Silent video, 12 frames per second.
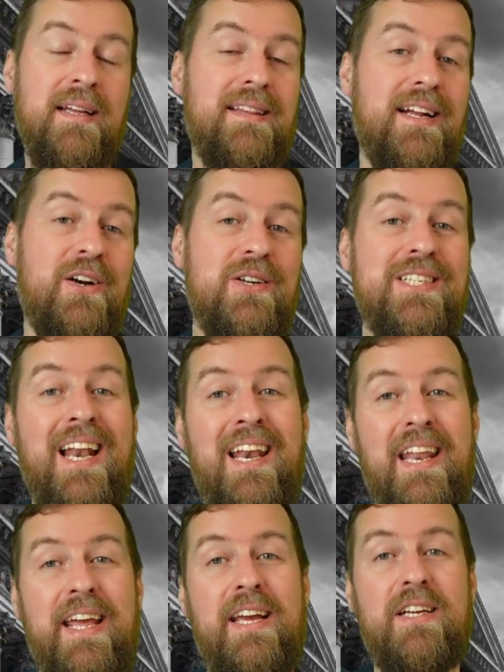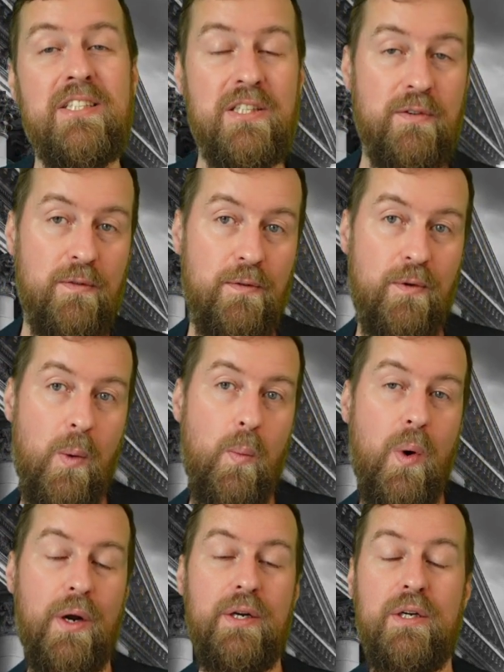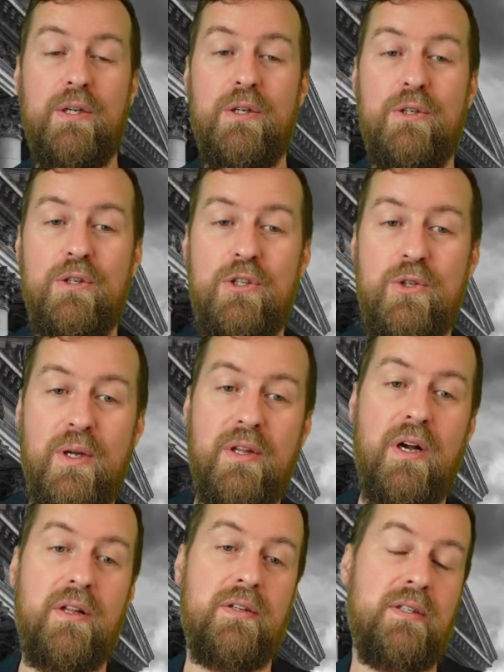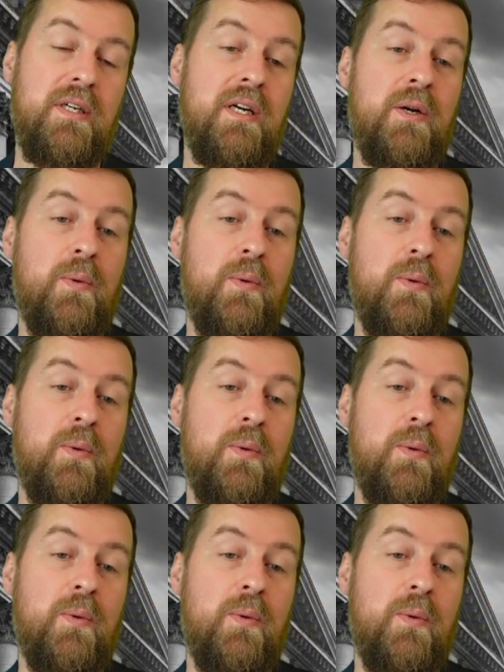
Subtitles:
There is a linkage from one to another.